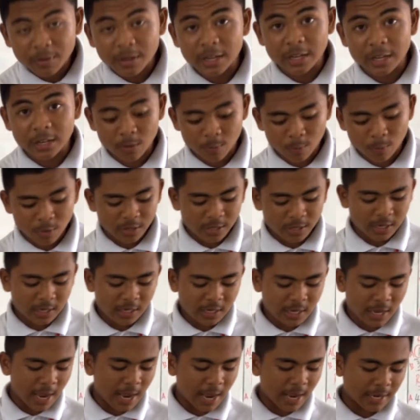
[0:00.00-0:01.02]
in the
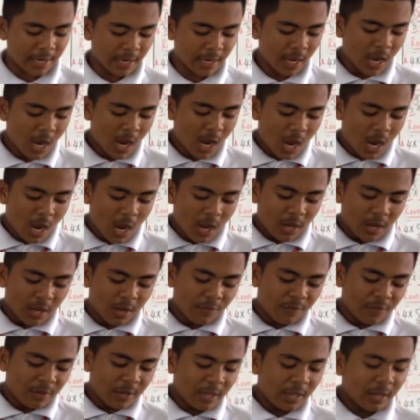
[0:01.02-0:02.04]
morning and
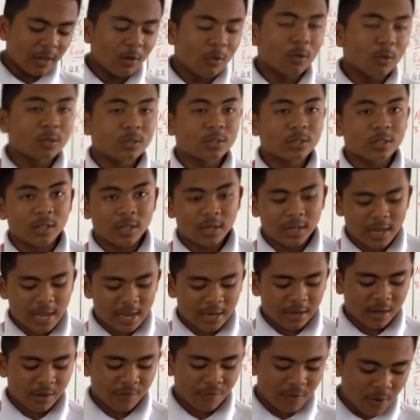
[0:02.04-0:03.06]
evening looks
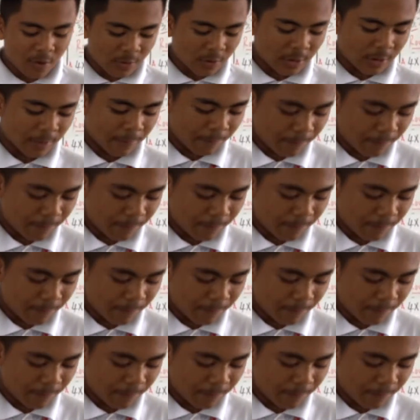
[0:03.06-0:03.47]
like a flower.